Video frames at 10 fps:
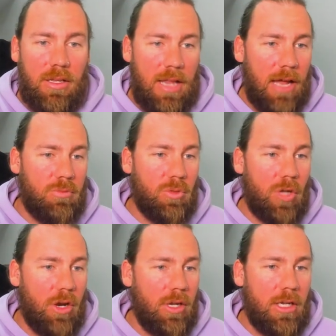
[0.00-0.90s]
That will
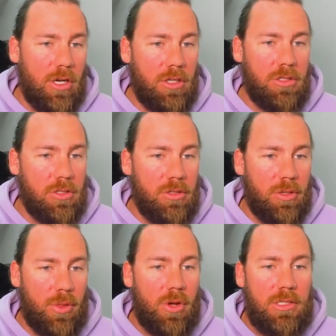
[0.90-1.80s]
only cost you
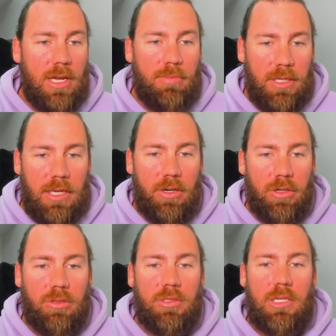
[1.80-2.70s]
13
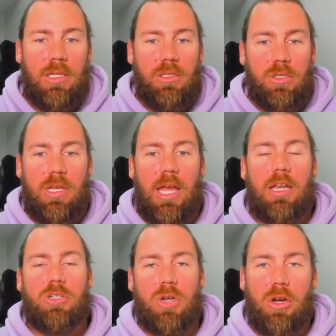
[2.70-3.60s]
materials to get
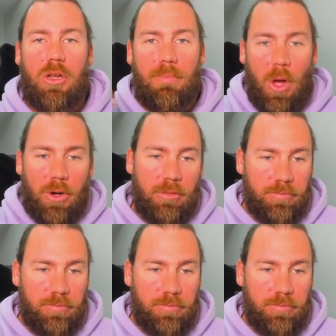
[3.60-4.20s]
a drone component.